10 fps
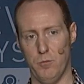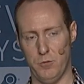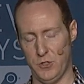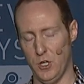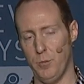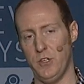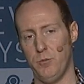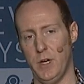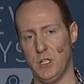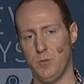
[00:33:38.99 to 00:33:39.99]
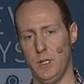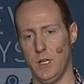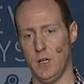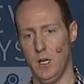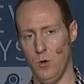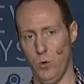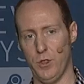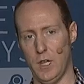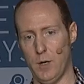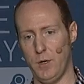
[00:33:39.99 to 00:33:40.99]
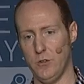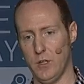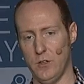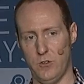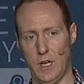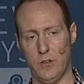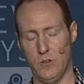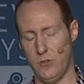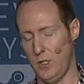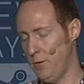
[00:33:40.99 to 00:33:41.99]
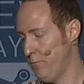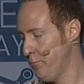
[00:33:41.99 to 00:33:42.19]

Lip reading: skill-based matchmaking with lobbies and stats in Steam.